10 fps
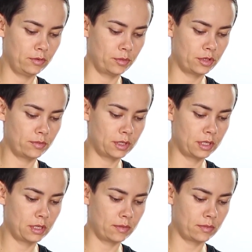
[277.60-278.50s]
And
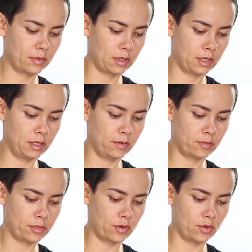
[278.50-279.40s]
by large,
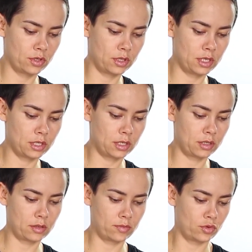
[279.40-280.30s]
these two
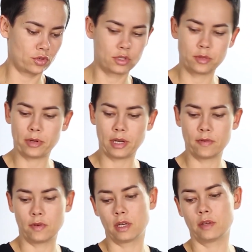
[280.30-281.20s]
options are similar.
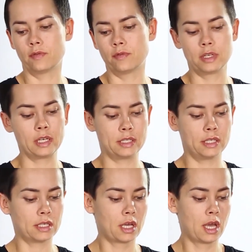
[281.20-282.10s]
The
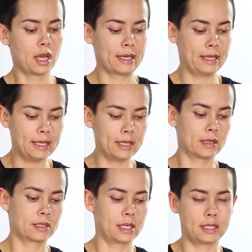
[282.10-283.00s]
second
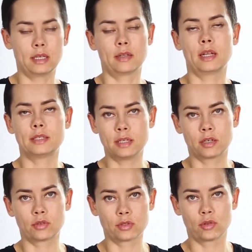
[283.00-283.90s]
may even look
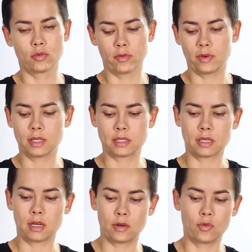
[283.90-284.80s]
warmer.
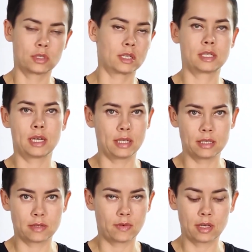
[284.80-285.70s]
By the
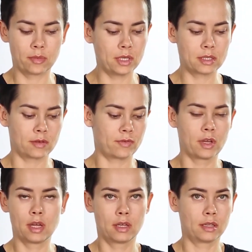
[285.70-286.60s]
way, for those who
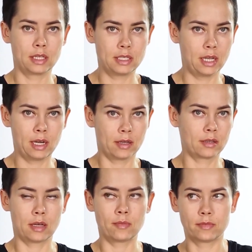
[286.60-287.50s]
are thinking about
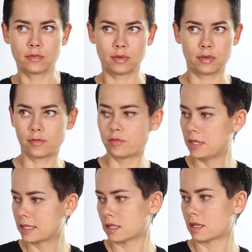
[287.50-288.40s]
creating their own
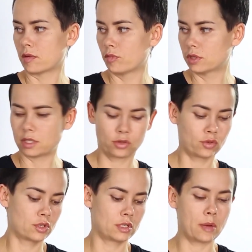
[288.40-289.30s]
mixes,
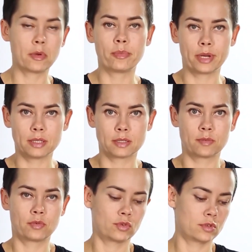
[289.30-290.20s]
the same
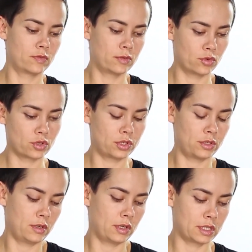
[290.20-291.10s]
principle works in
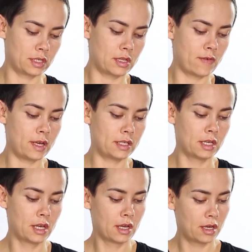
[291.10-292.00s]
mixes. That
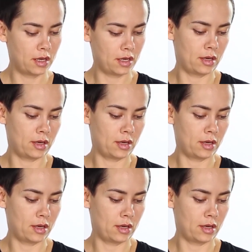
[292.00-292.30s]
is,